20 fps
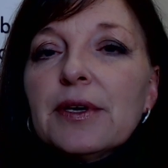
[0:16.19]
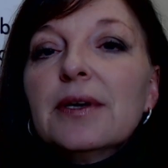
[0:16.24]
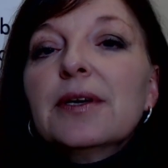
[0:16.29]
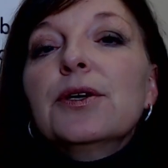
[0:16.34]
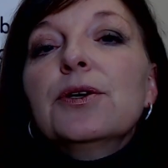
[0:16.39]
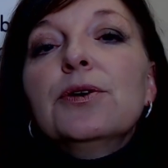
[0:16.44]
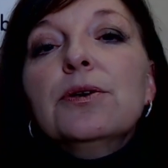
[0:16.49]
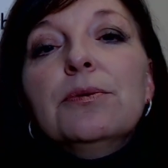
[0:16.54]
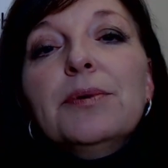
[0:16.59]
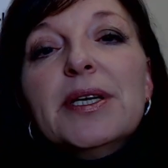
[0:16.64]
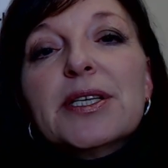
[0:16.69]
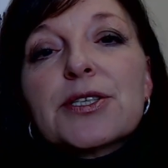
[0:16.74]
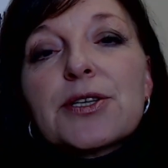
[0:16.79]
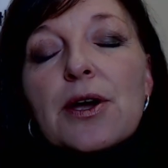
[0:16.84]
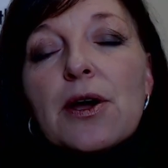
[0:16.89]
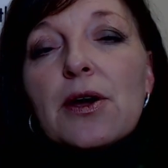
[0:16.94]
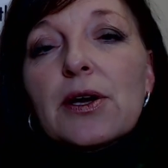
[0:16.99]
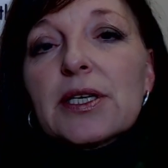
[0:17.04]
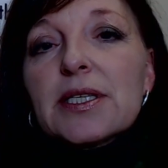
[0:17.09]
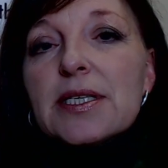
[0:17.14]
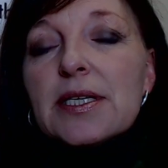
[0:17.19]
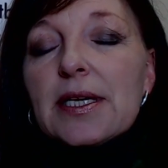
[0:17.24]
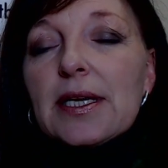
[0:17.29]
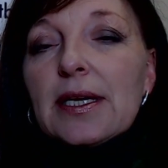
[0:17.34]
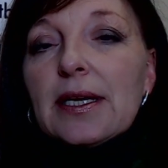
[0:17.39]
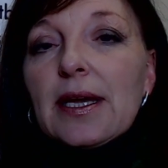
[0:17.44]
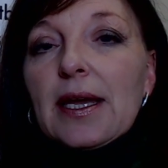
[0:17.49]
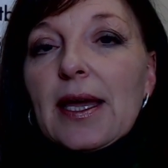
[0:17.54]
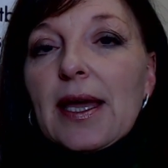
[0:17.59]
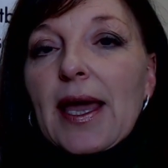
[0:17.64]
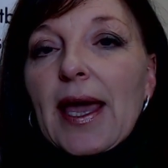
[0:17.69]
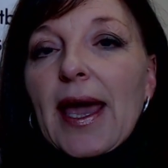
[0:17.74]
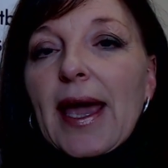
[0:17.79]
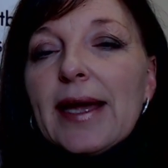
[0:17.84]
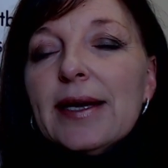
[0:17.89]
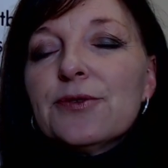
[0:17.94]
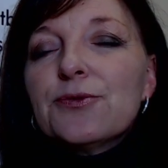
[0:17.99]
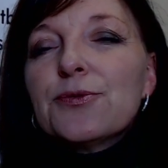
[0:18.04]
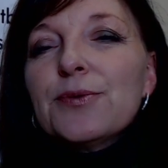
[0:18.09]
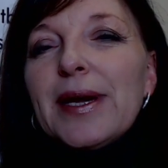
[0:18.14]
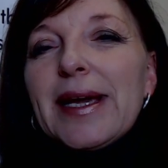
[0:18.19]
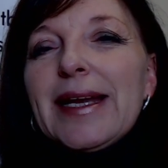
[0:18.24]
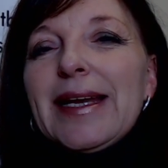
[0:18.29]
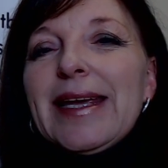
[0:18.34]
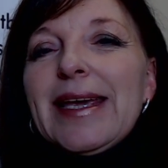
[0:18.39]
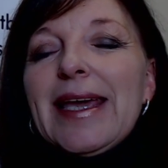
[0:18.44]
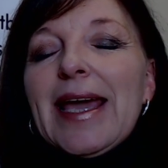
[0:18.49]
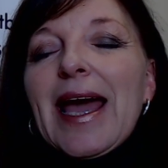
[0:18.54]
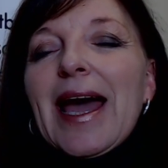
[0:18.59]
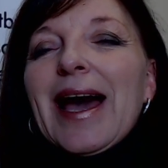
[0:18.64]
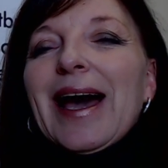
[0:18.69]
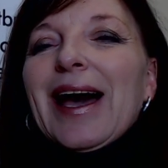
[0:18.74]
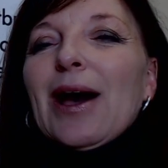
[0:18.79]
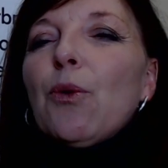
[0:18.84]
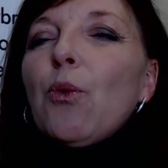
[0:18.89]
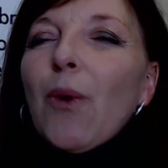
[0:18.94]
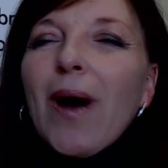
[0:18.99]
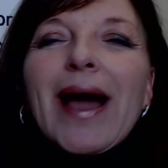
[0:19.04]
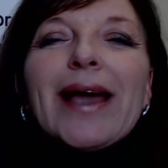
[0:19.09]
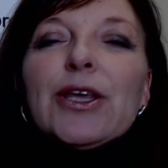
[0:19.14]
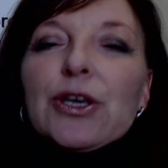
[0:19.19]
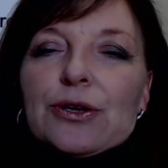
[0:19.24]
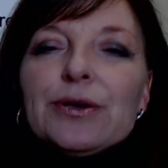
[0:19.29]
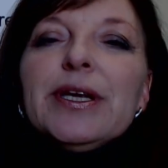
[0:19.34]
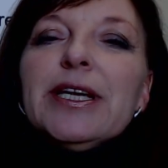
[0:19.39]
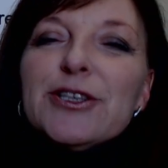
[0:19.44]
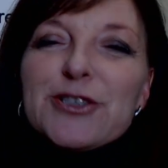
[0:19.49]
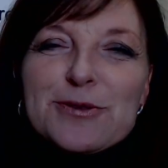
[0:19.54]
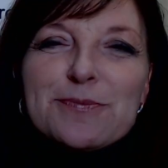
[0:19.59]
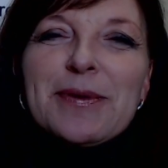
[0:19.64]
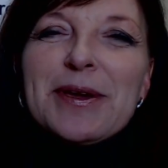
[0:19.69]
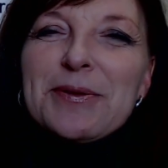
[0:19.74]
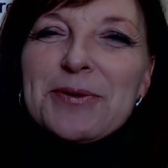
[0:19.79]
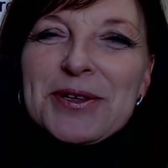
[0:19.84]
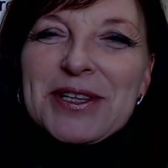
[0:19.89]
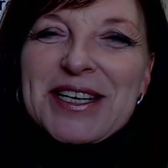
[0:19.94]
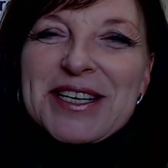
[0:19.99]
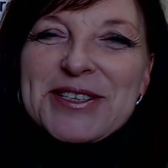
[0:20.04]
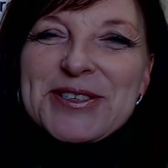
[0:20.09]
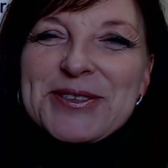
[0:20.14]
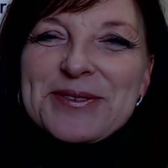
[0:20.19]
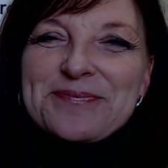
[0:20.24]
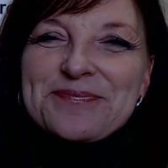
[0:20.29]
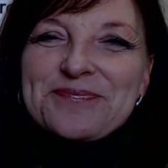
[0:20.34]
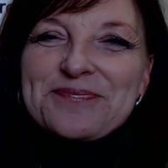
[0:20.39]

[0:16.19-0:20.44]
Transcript: who we're targeting and really why you need to be with us.